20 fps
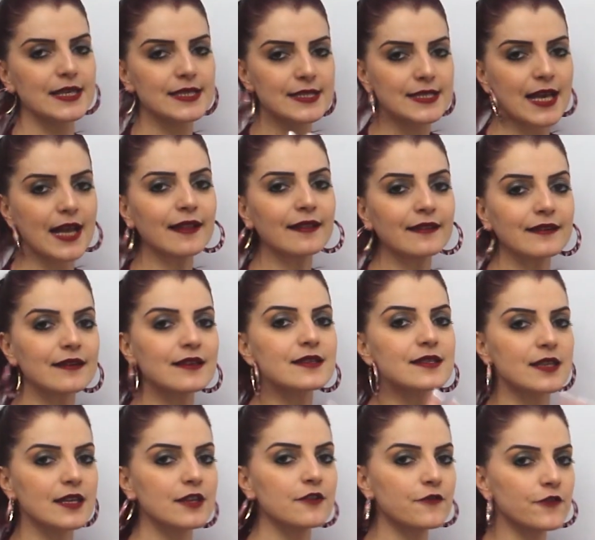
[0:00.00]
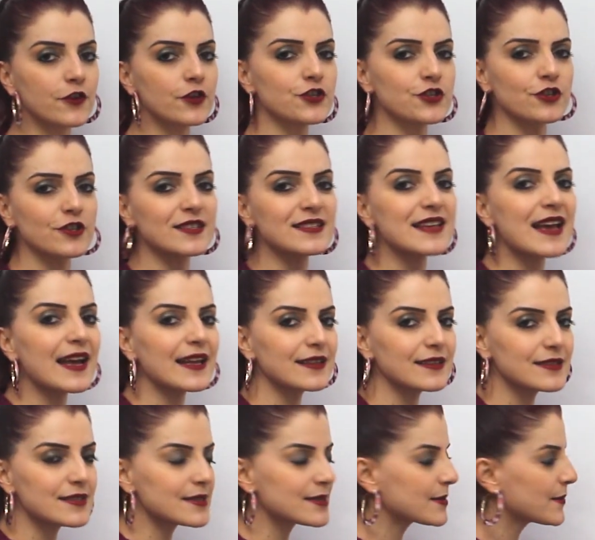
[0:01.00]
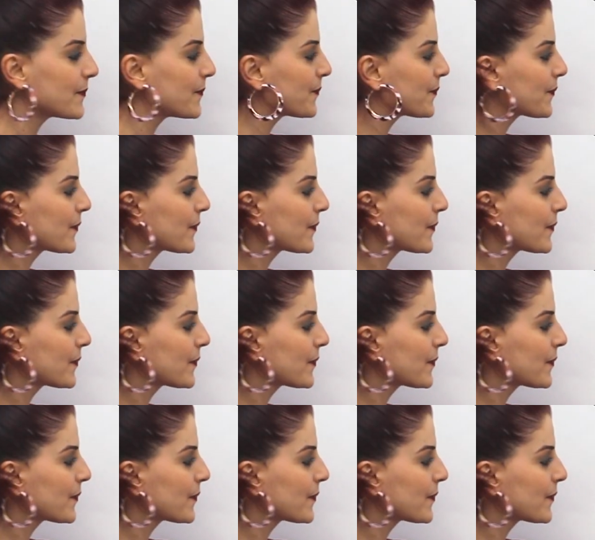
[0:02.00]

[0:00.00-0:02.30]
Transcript: a sentence in future tense,